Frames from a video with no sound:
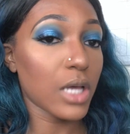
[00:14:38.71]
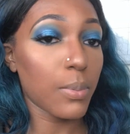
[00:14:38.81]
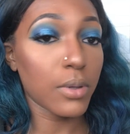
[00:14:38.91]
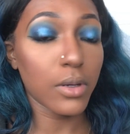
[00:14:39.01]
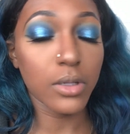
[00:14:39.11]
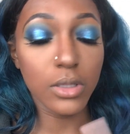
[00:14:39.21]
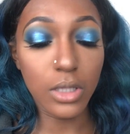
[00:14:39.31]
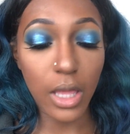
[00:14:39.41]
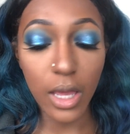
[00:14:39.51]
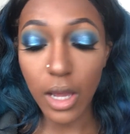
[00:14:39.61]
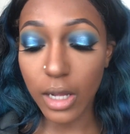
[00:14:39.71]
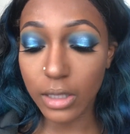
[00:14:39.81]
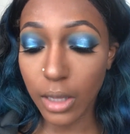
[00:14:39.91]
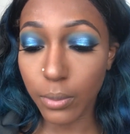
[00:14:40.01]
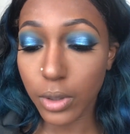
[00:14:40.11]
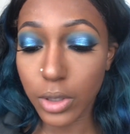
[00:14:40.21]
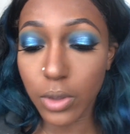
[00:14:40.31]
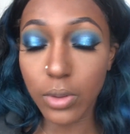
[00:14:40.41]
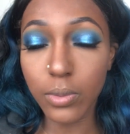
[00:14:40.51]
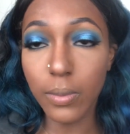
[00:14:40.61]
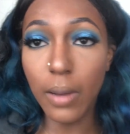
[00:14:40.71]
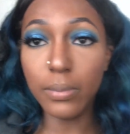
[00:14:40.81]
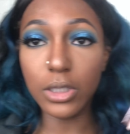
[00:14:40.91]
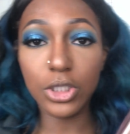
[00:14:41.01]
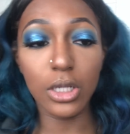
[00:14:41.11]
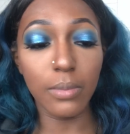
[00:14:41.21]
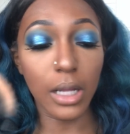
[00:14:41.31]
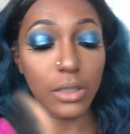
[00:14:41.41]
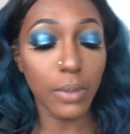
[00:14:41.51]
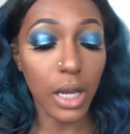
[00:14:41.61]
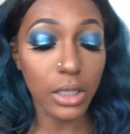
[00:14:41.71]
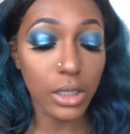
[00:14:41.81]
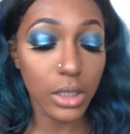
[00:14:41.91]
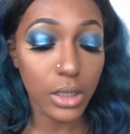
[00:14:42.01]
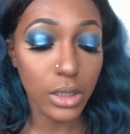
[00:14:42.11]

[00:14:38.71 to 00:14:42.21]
Top of that highlight, we're gonna go in with my Blushing and Bally palette.